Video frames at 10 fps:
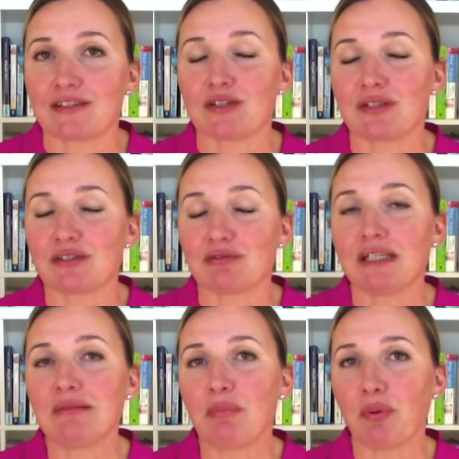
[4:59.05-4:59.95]
So it's really
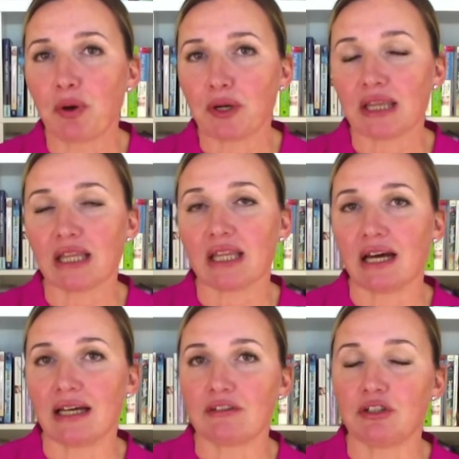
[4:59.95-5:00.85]
important
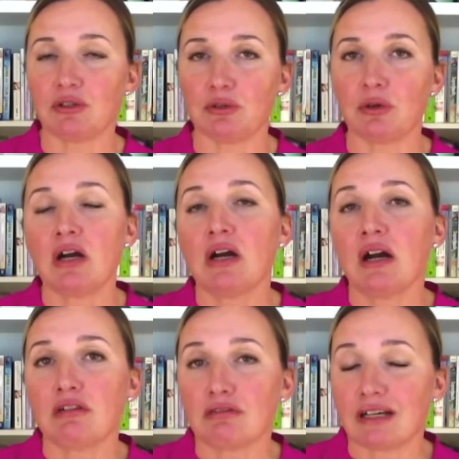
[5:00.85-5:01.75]
that you
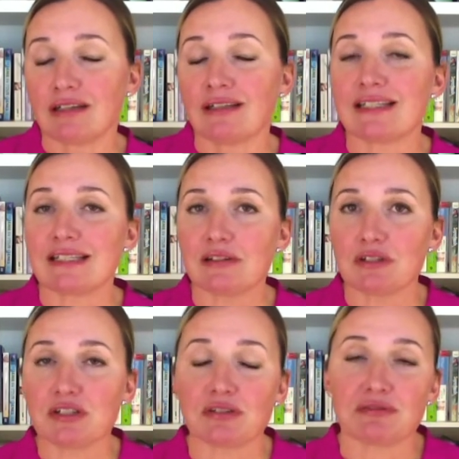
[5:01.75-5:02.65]
run a
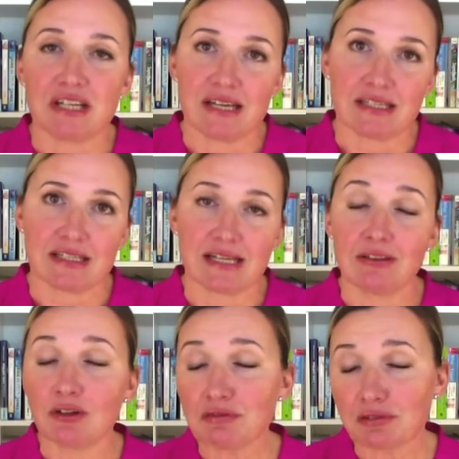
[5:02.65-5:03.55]
series of tests, and
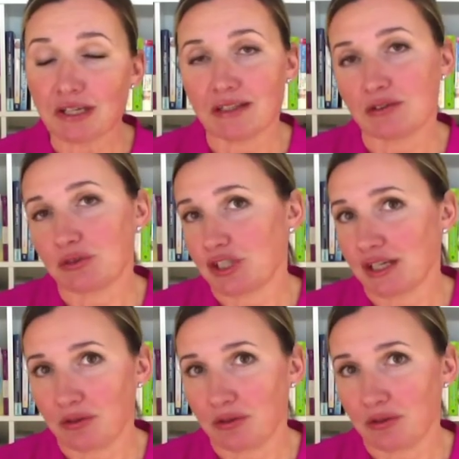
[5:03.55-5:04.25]
don't forget to check your